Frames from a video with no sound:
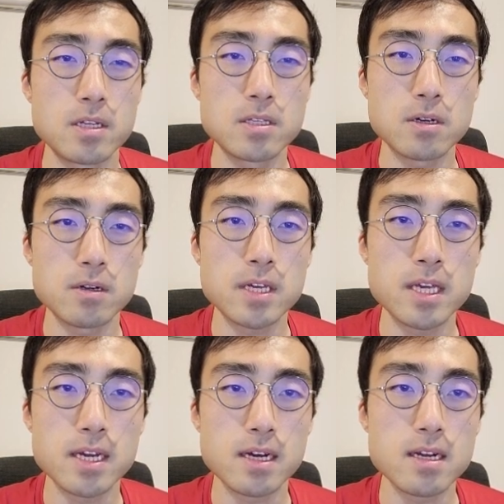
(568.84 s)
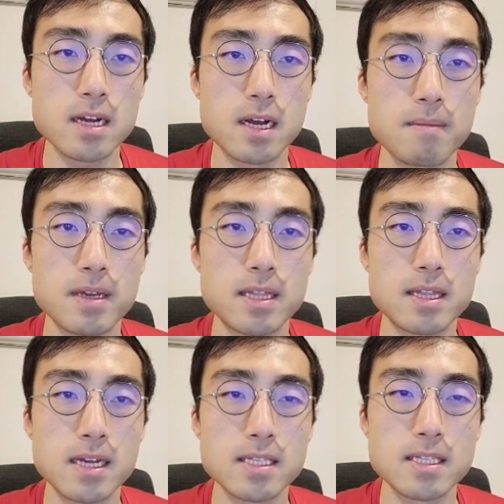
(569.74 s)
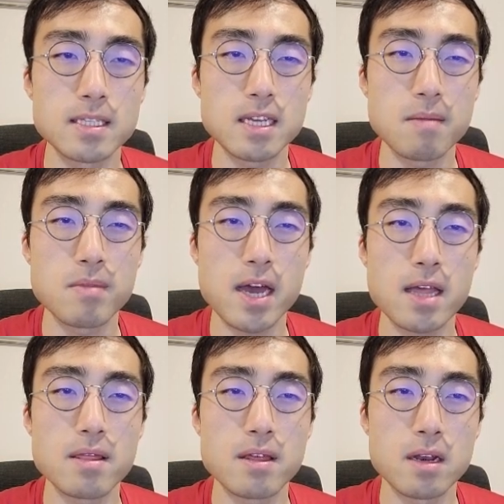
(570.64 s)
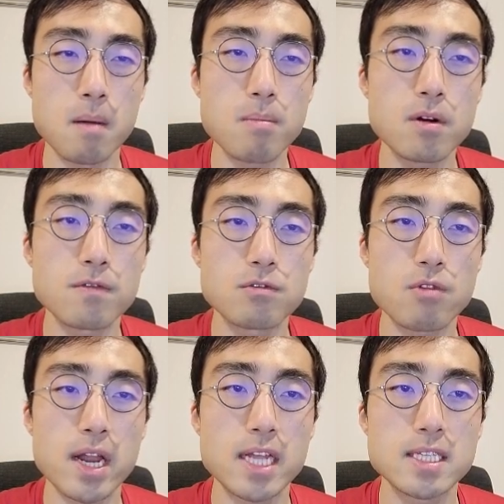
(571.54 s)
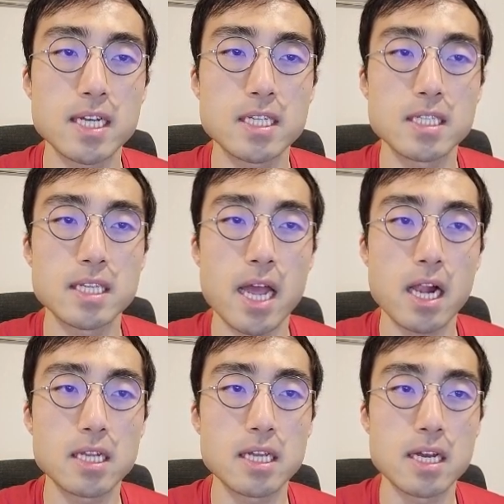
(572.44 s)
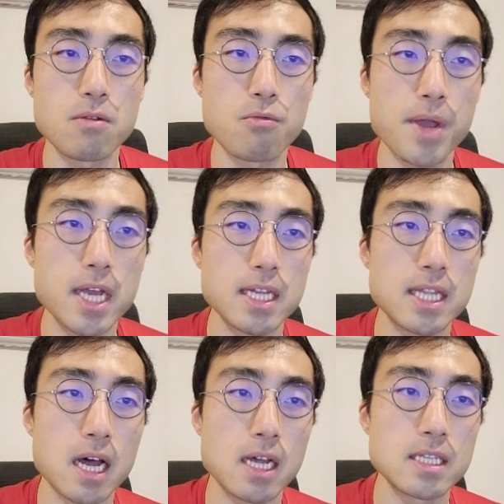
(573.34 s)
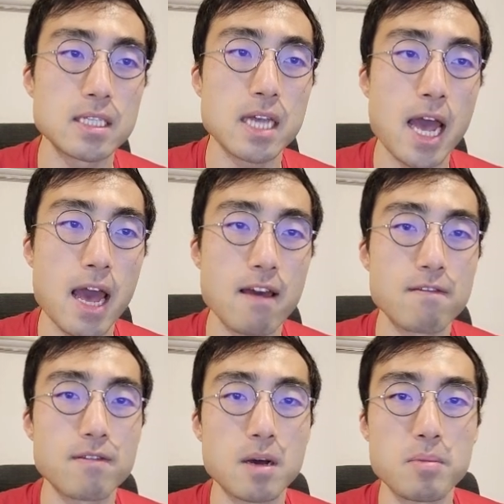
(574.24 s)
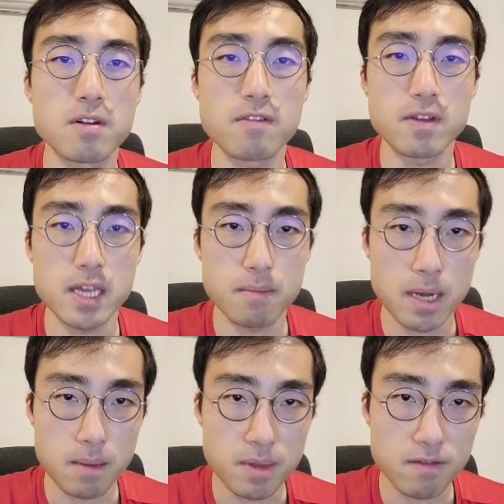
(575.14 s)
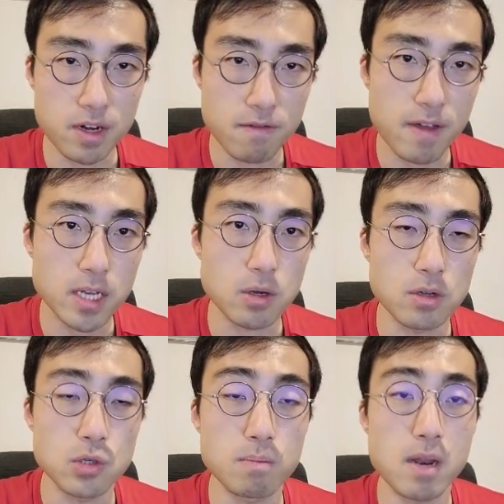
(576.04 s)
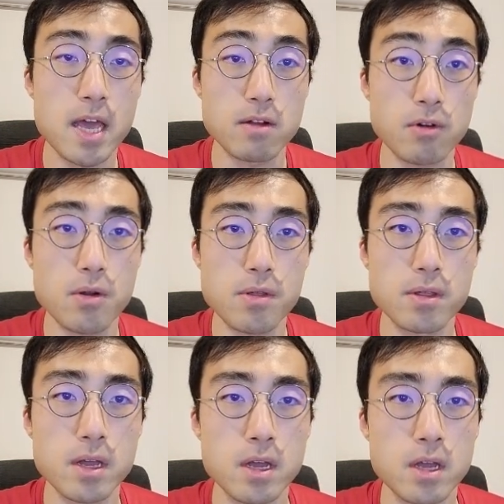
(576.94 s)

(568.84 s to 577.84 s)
So here, it does seem that the number of training sessions held in a week does have a bit of an effect on player growth.